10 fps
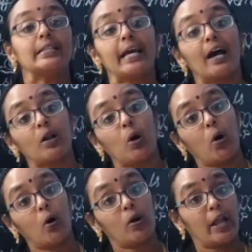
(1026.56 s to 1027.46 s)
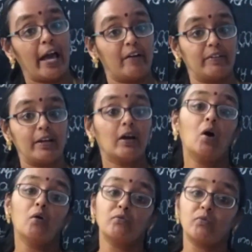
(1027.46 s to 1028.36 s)
they are all having
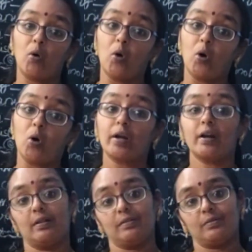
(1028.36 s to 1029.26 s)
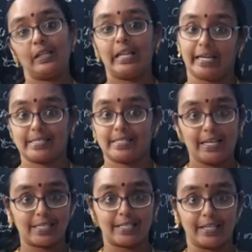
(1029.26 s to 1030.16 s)
four legs,
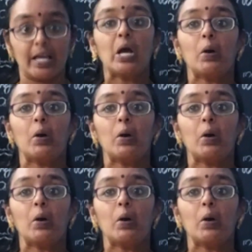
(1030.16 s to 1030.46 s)
isn't it?